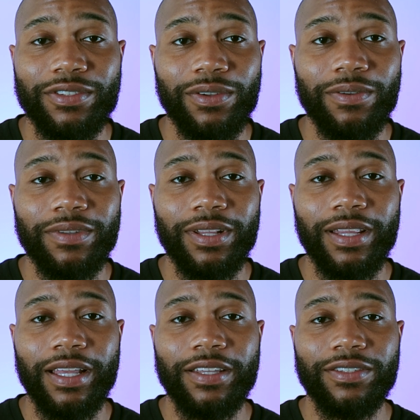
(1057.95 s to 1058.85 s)
So over the
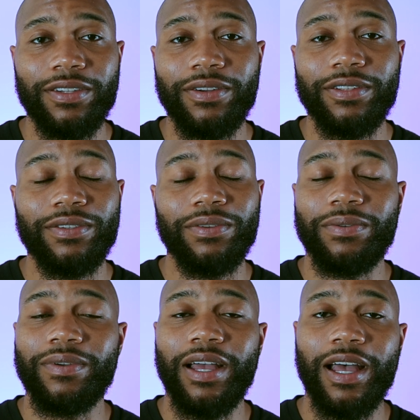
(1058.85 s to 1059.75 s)
last year or
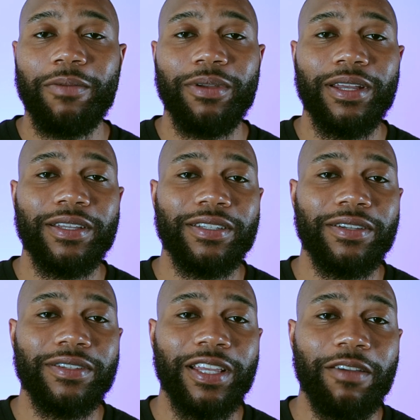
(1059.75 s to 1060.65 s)
two, iPad
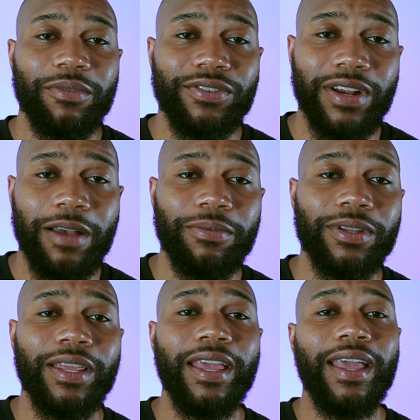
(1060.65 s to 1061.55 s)
sales have been dropping,